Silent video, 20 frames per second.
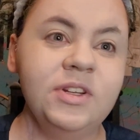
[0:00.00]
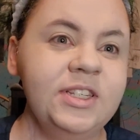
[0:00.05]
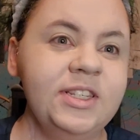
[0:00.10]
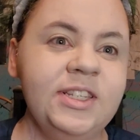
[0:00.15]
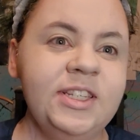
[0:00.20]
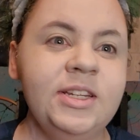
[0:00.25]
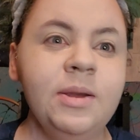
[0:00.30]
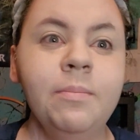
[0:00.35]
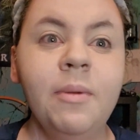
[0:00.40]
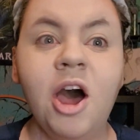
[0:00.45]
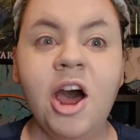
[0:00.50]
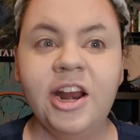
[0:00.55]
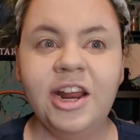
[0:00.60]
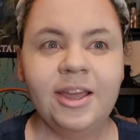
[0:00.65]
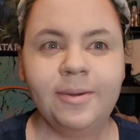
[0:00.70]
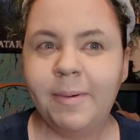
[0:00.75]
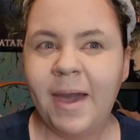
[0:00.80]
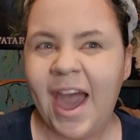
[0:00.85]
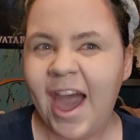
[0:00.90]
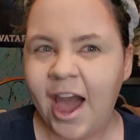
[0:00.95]

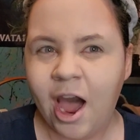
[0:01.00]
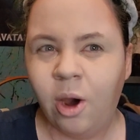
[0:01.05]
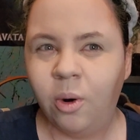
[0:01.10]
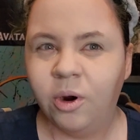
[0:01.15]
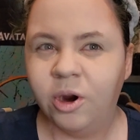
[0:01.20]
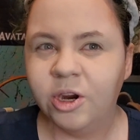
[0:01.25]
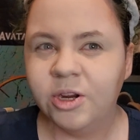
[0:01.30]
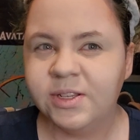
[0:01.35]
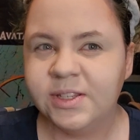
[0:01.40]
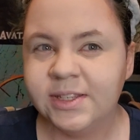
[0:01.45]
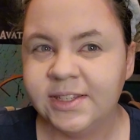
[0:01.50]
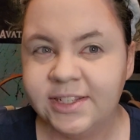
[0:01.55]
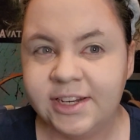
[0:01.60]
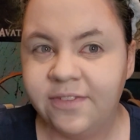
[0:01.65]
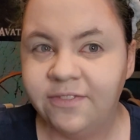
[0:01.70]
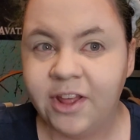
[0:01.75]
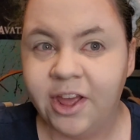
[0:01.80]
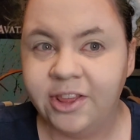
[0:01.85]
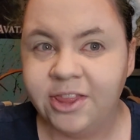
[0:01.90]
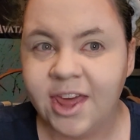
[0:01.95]
demonic powers and
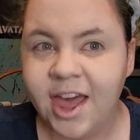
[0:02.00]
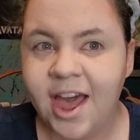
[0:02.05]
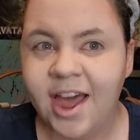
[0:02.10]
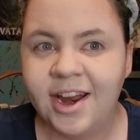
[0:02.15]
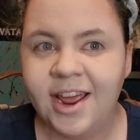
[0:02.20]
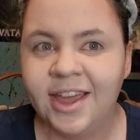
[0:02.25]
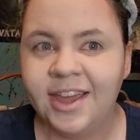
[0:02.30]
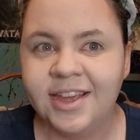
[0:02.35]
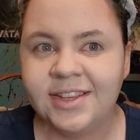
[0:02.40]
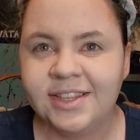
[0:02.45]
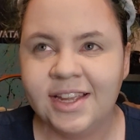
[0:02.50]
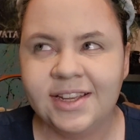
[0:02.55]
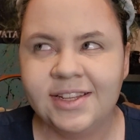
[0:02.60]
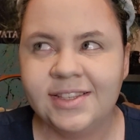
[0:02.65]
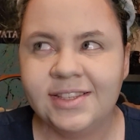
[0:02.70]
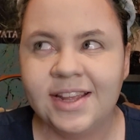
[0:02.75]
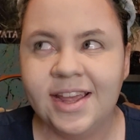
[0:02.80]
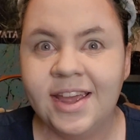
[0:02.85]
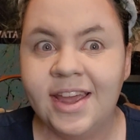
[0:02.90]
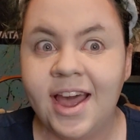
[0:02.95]
stuff like that, I guess I could
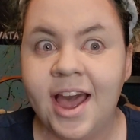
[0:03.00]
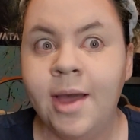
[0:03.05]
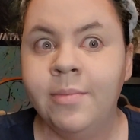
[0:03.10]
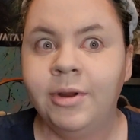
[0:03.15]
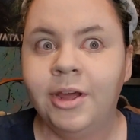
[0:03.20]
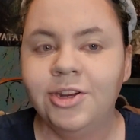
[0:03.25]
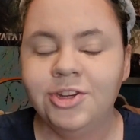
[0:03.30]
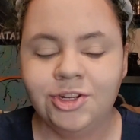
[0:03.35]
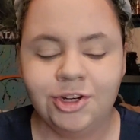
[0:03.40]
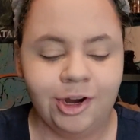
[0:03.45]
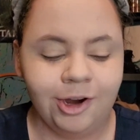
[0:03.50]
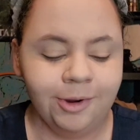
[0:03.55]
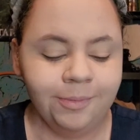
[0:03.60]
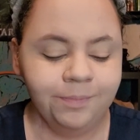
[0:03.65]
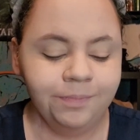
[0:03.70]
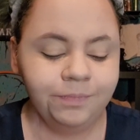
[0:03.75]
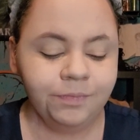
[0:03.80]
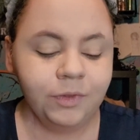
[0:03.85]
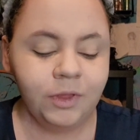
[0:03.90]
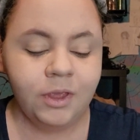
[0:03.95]
say. I'm not sure.
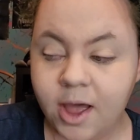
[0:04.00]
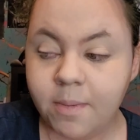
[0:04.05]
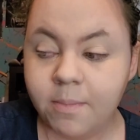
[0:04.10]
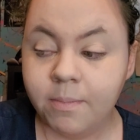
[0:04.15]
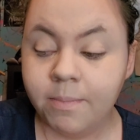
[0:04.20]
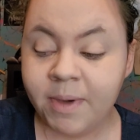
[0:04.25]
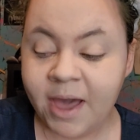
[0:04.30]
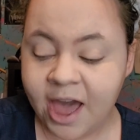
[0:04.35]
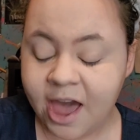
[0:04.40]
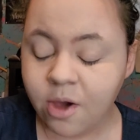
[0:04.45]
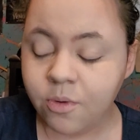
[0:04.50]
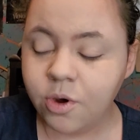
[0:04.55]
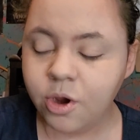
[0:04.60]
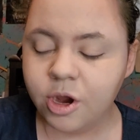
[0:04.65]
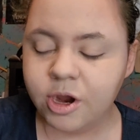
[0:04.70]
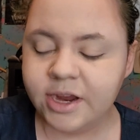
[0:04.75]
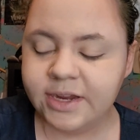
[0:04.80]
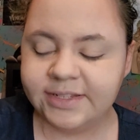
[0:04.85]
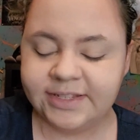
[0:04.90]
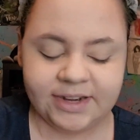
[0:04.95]
Power
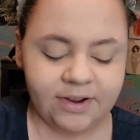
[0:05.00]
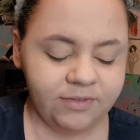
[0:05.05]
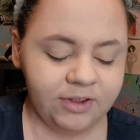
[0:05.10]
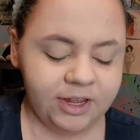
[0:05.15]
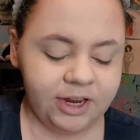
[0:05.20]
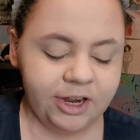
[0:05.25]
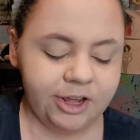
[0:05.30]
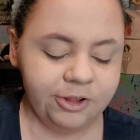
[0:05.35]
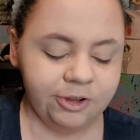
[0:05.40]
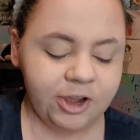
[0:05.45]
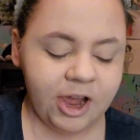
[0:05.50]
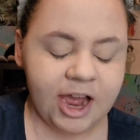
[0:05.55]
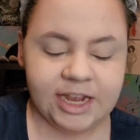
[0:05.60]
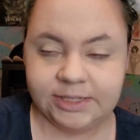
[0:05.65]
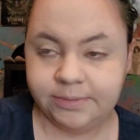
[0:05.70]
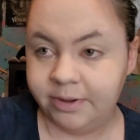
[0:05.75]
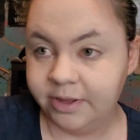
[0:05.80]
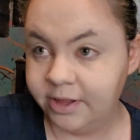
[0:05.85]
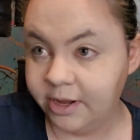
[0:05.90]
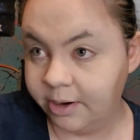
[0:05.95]
is definitely another
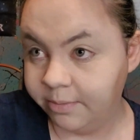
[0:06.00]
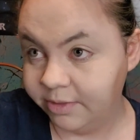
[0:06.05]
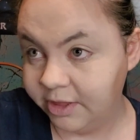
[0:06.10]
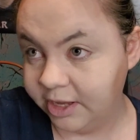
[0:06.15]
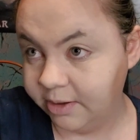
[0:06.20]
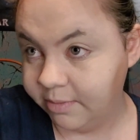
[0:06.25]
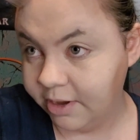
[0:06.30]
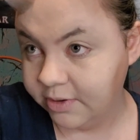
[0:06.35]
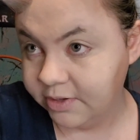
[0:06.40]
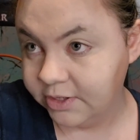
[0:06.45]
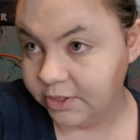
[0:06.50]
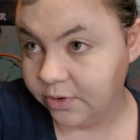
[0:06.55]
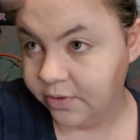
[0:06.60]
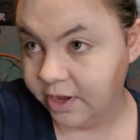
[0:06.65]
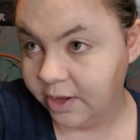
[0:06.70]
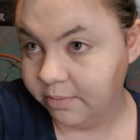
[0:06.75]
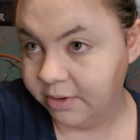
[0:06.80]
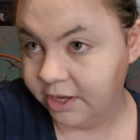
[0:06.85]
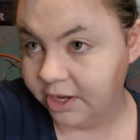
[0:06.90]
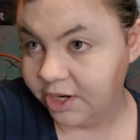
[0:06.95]
cosplay that I'm thinking about
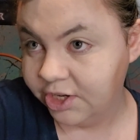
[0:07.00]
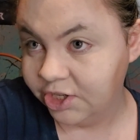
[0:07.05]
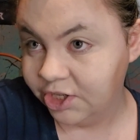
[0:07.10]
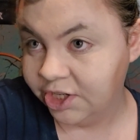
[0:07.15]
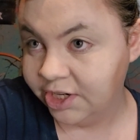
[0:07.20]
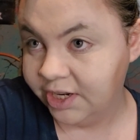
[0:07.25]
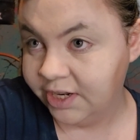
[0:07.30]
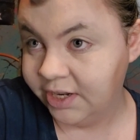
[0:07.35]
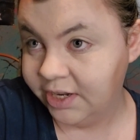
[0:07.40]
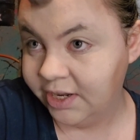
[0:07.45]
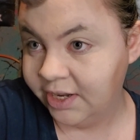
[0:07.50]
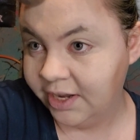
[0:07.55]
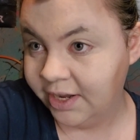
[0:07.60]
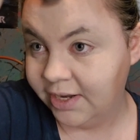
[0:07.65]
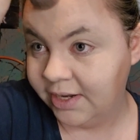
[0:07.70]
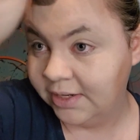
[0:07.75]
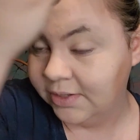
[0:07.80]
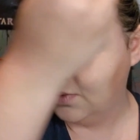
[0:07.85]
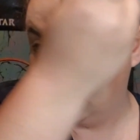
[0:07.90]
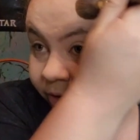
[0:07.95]
doing because she
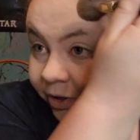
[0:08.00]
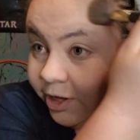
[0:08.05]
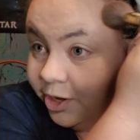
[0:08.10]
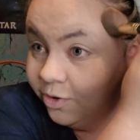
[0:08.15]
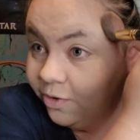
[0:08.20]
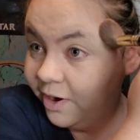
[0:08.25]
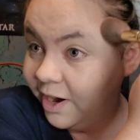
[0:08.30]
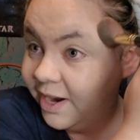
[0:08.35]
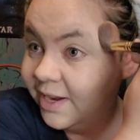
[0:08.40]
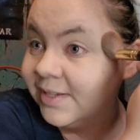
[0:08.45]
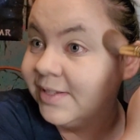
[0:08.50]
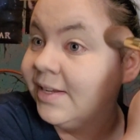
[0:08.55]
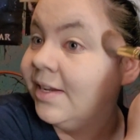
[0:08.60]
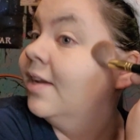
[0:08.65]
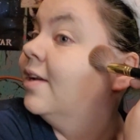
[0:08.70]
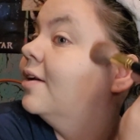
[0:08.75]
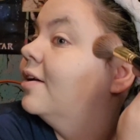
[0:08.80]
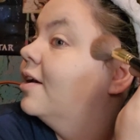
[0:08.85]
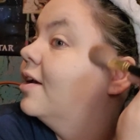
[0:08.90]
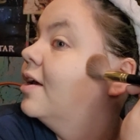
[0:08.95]
is really
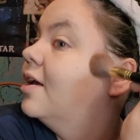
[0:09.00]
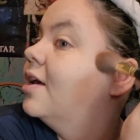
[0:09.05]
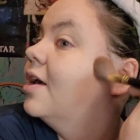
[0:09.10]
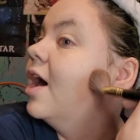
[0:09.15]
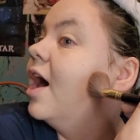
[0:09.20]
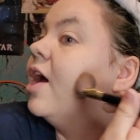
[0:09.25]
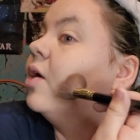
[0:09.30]
crazy. I